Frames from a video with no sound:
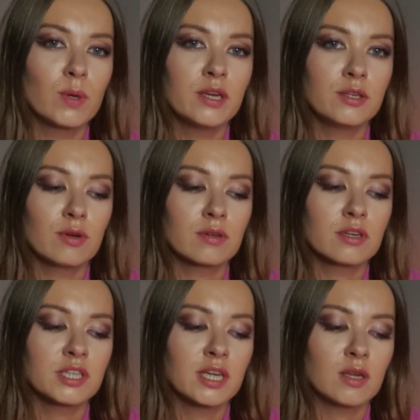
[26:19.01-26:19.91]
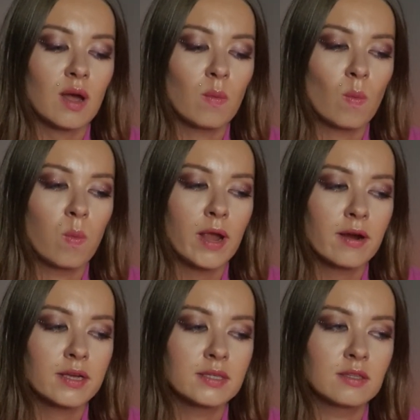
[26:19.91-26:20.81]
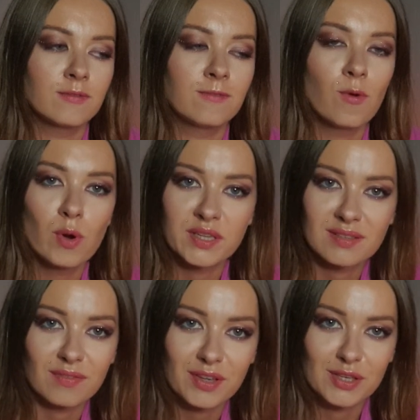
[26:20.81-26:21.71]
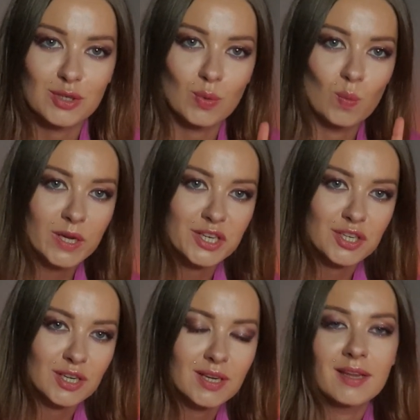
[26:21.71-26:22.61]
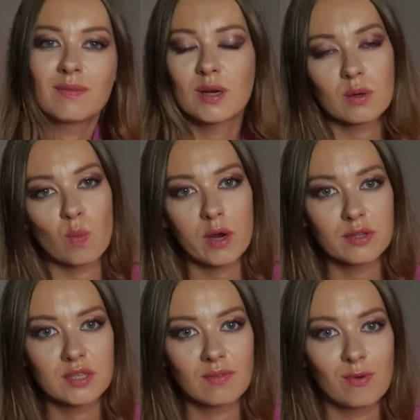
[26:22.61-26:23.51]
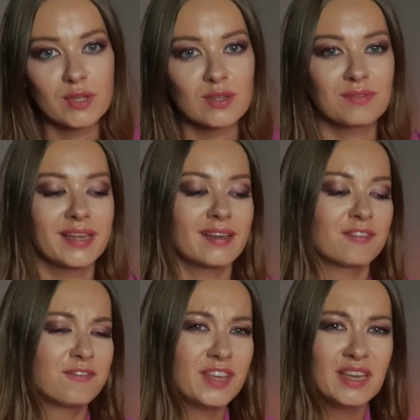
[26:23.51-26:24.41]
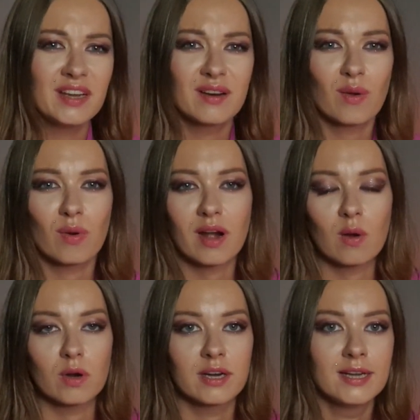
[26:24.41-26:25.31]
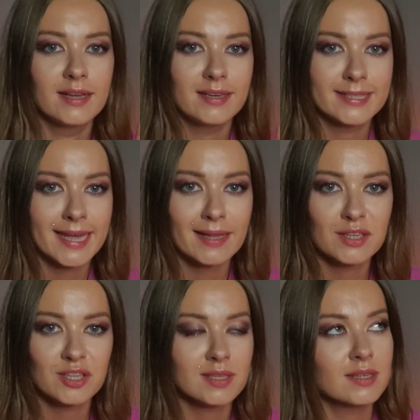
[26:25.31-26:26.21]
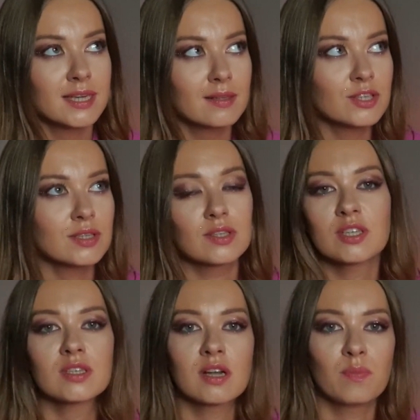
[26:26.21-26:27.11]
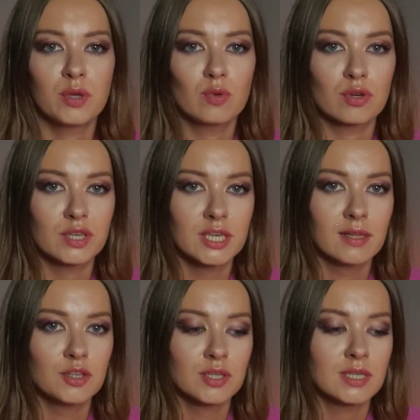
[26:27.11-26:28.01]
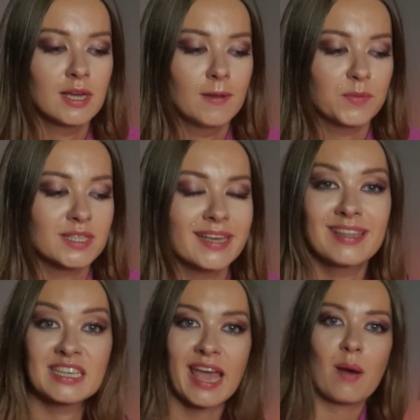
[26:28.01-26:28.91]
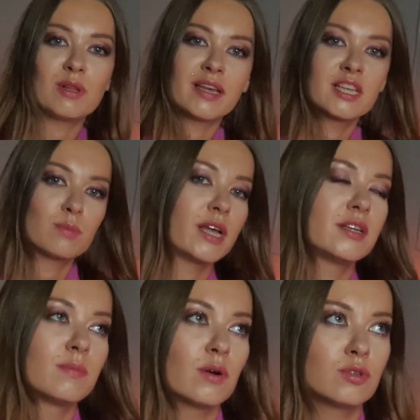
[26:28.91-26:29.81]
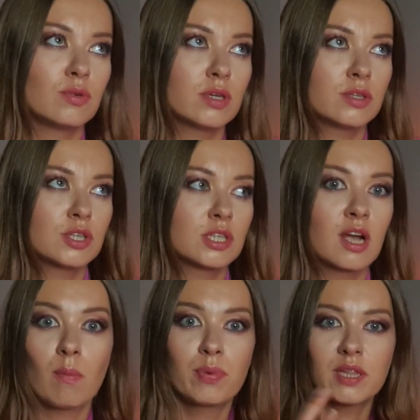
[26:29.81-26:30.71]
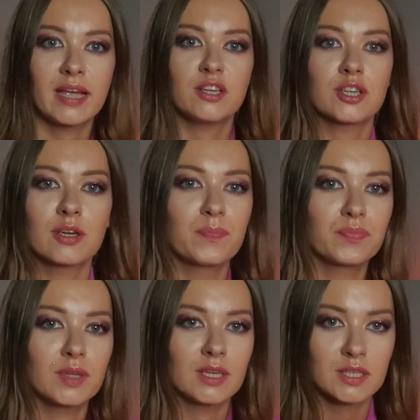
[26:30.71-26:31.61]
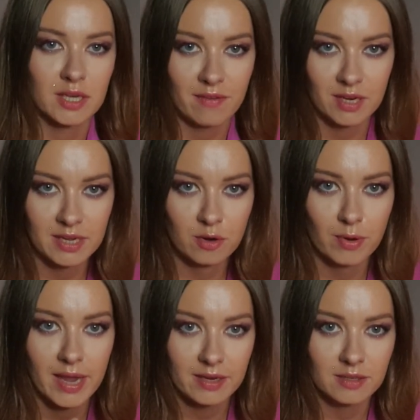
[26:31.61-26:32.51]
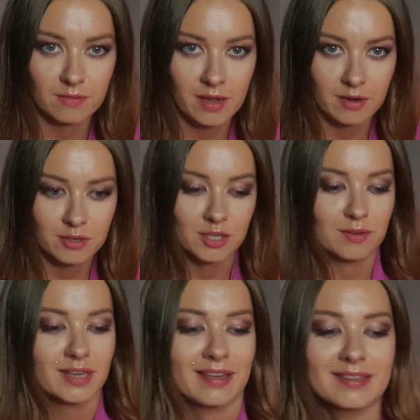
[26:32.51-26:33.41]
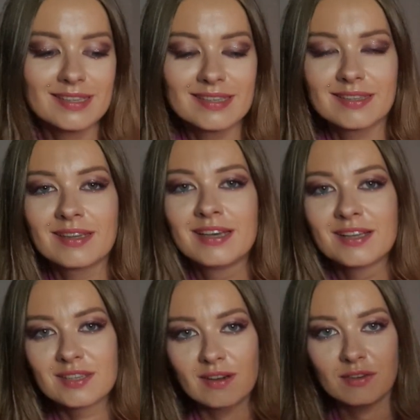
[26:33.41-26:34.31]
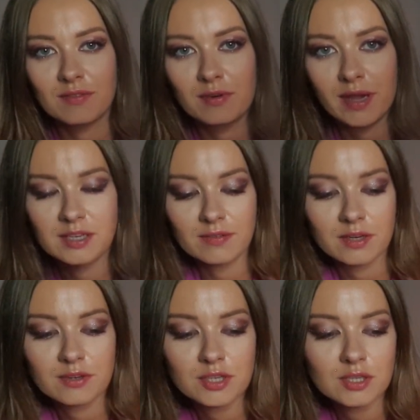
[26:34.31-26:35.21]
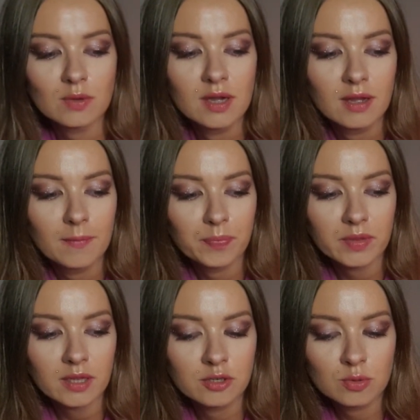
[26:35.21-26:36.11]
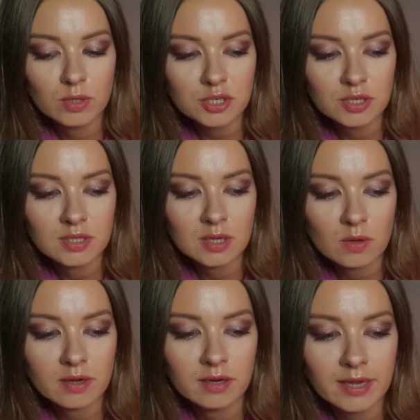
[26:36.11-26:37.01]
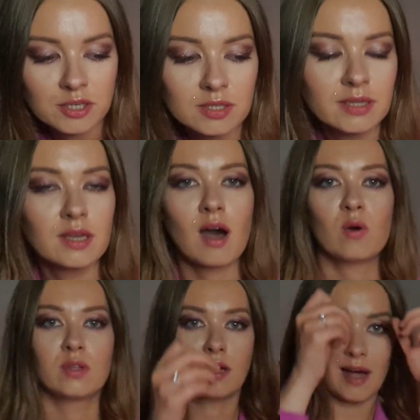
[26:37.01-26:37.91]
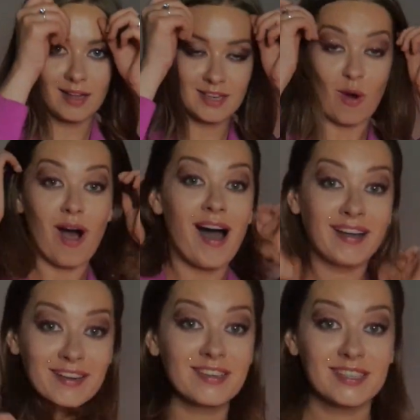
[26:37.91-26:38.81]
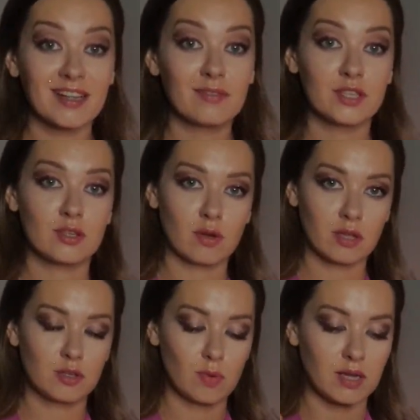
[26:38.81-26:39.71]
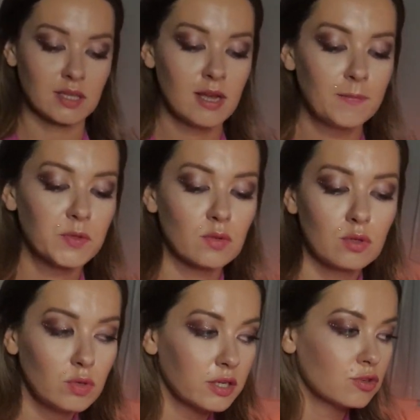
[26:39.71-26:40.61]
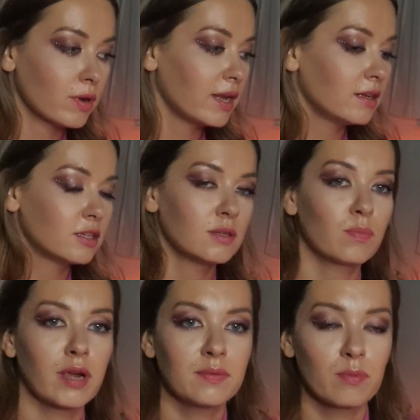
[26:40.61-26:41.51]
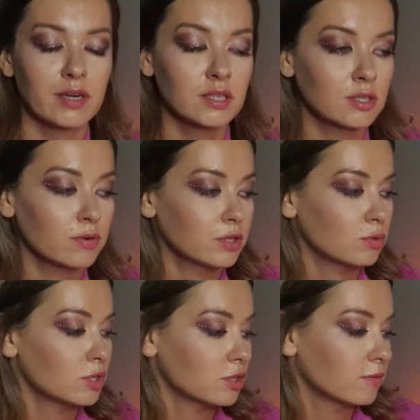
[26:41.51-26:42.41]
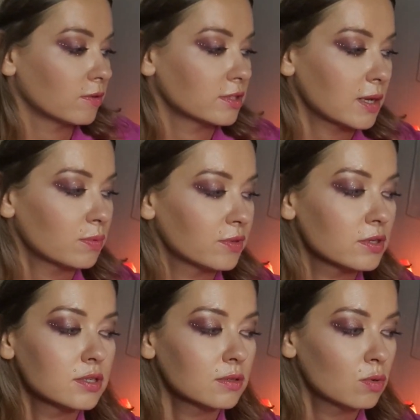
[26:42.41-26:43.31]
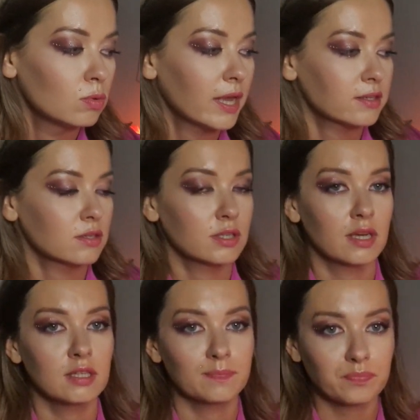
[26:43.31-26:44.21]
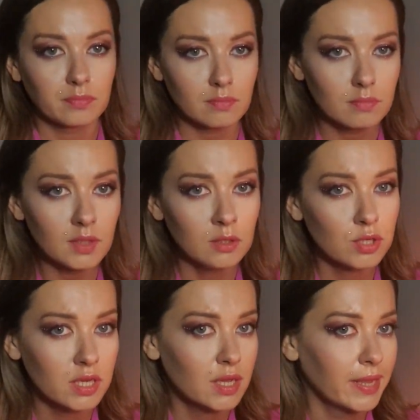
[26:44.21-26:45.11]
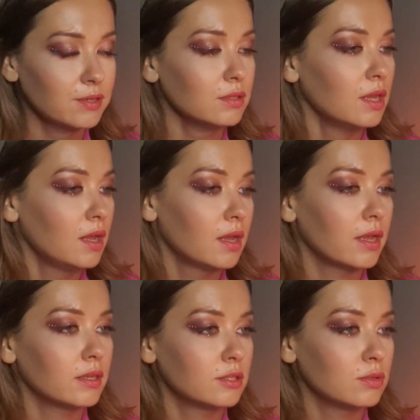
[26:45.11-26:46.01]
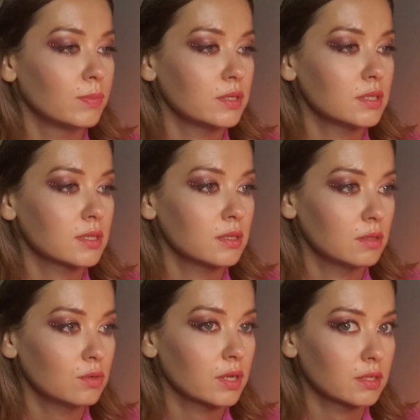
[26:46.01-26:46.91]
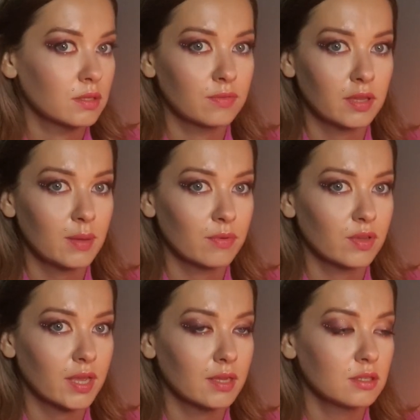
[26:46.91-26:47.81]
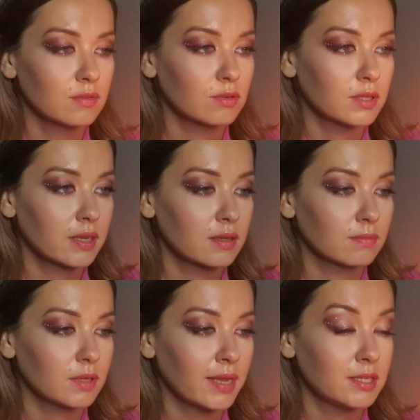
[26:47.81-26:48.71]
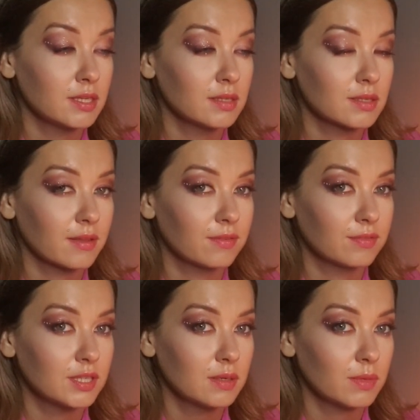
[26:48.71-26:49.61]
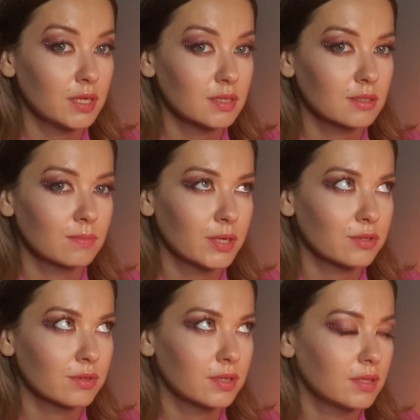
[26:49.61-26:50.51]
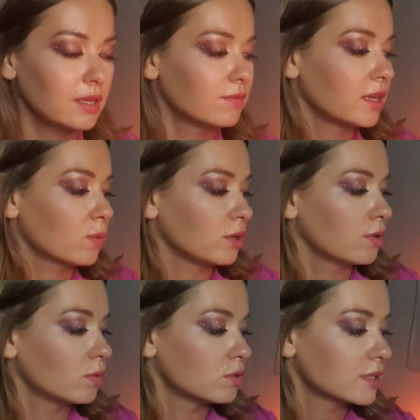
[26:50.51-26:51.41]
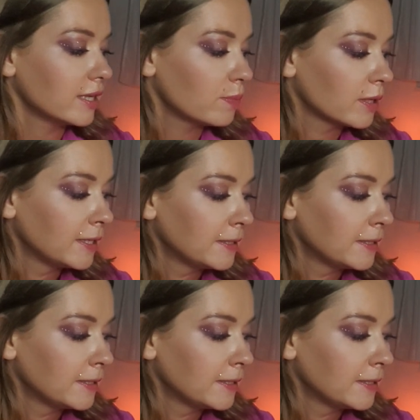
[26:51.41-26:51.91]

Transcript: We need to understand where is the voice of intuition and where is the voice of like fear or our intelligence. Intelligence is just a computer. Intelligence is like that camel I explained about you. It's just compilation. It doesn't have any creative energy. Okay, this is the start of creative energy. So intuition is our connection. It's like how the God, how higher self is talking to us. So you can train it to practice your intuition. For example, there is a cool exercise. You take a candle and you basically look at the flame of a candle for like, ideally it's like 15 minutes, better in the evening when you go to sleep.